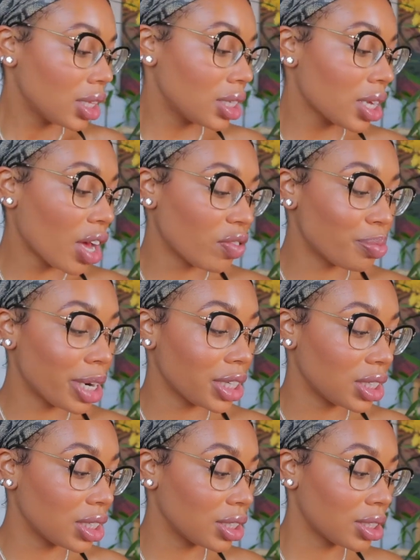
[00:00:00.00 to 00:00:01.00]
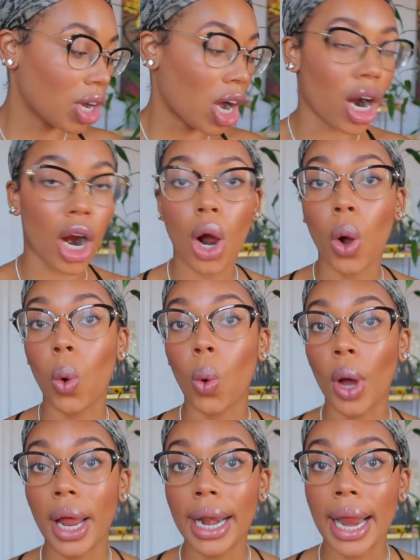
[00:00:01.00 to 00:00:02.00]
These e.l.f. brushes are
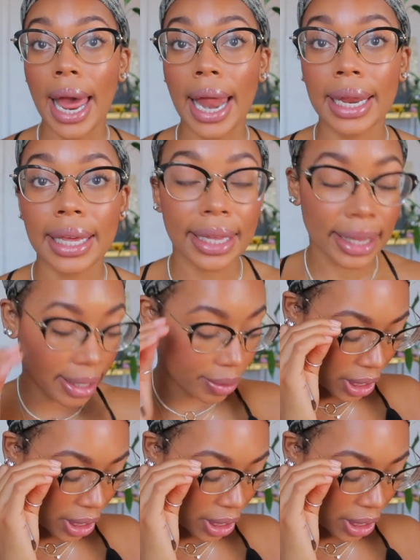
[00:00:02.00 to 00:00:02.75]
$1,